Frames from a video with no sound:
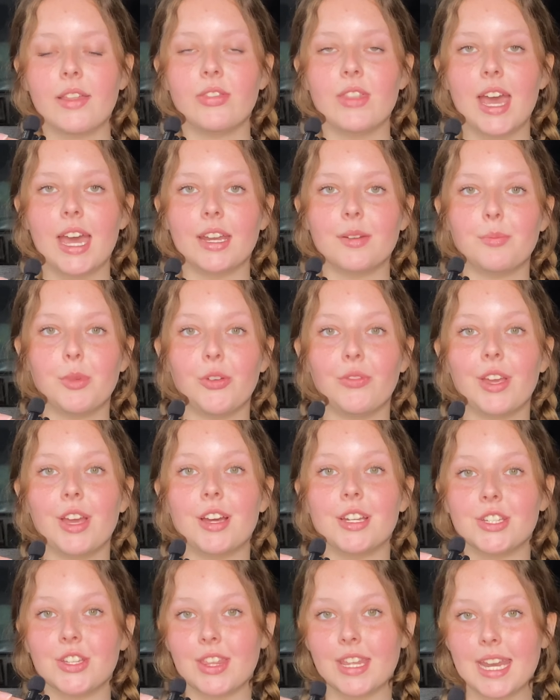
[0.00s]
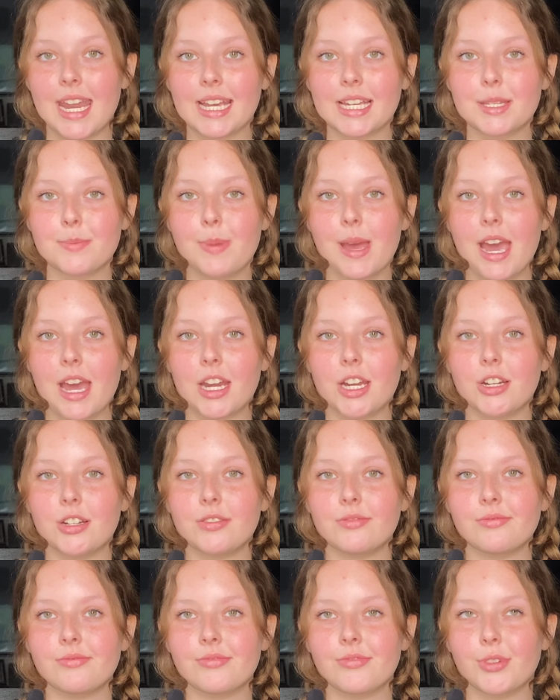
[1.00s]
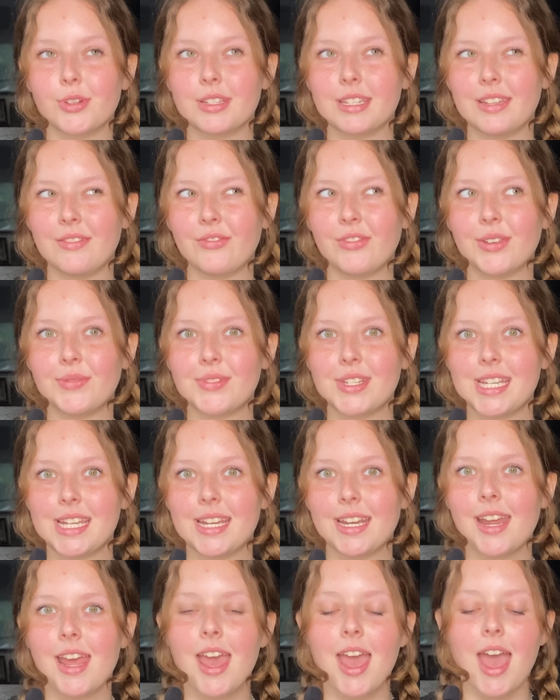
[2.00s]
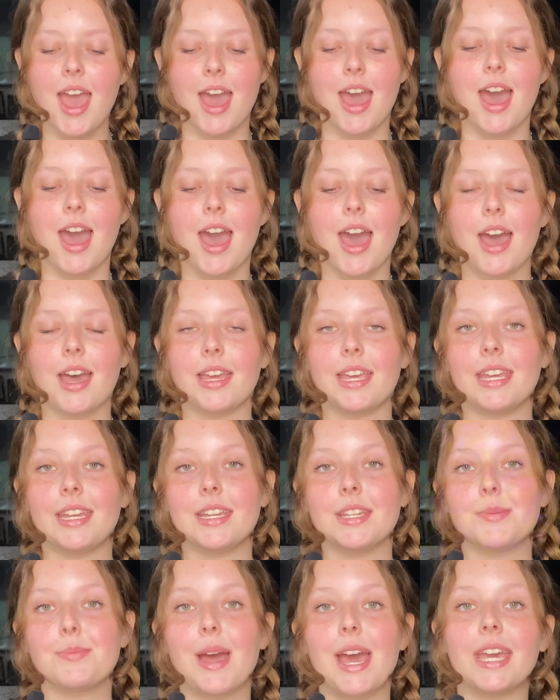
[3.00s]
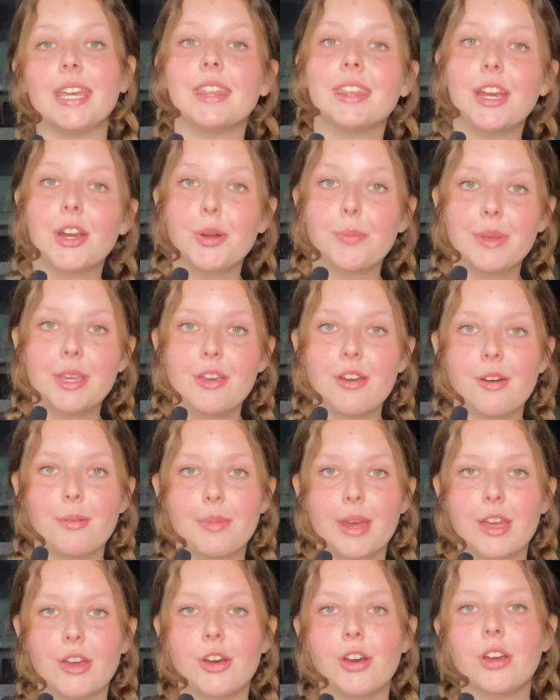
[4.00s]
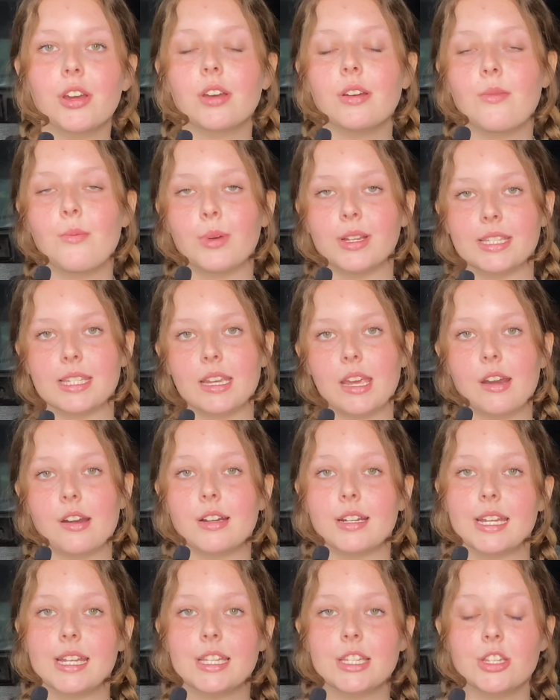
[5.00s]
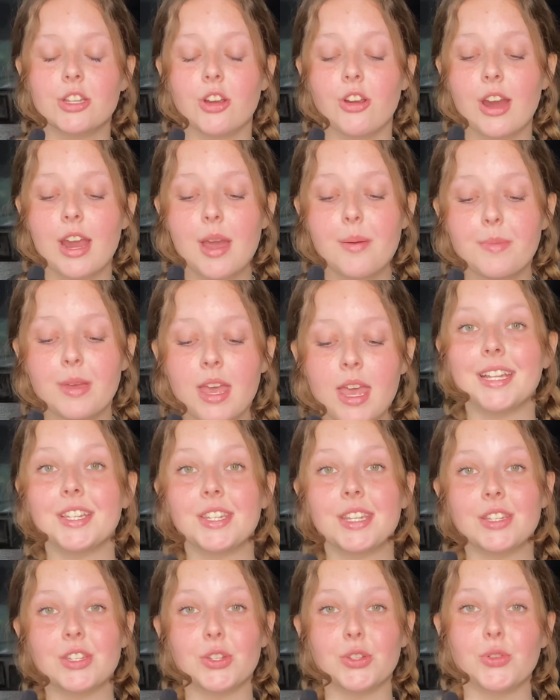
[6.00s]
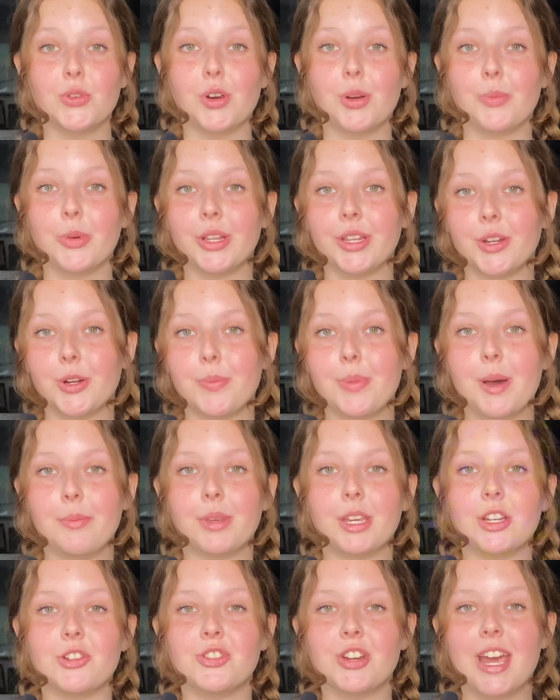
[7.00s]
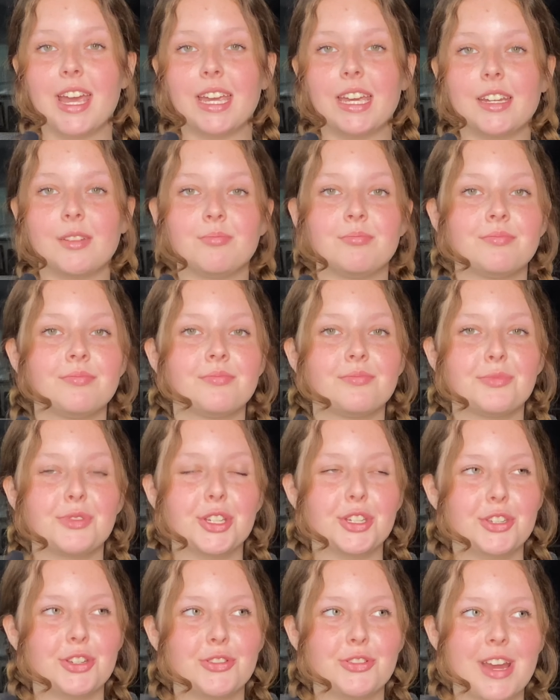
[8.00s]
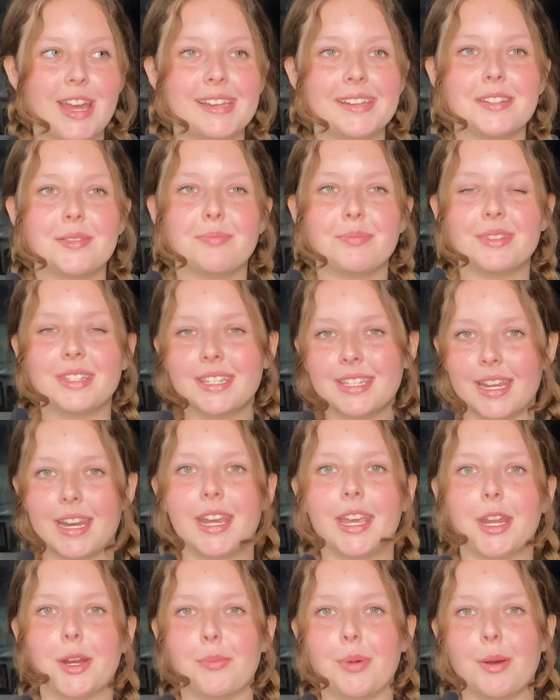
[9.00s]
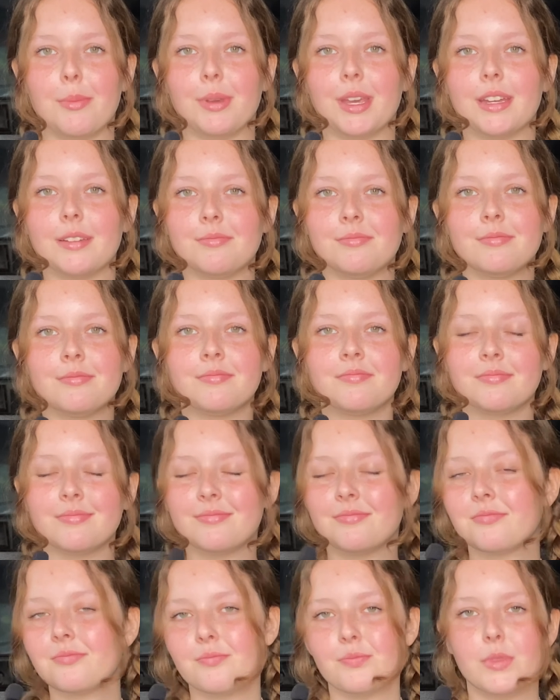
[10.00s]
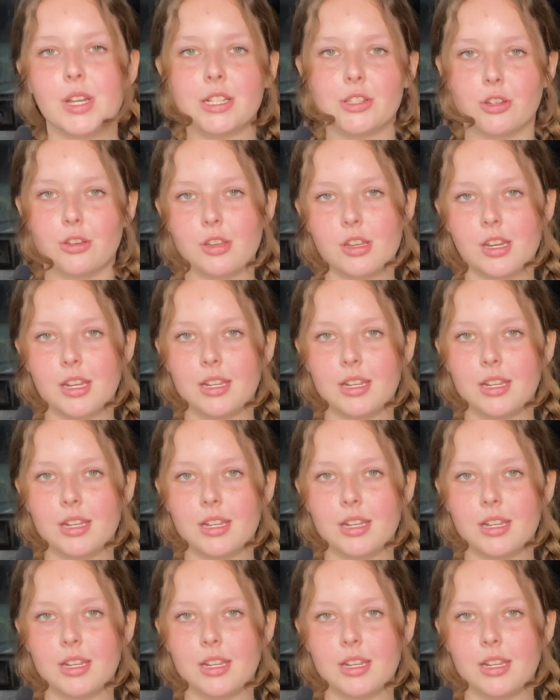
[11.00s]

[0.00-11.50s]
And then moving on to the next pattern, 1415. Uh, it is by Therapy on My Hook, once again on Instagram. It's this adorable little pumpkin dragon, just a dragon sitting in a pumpkin. That's all you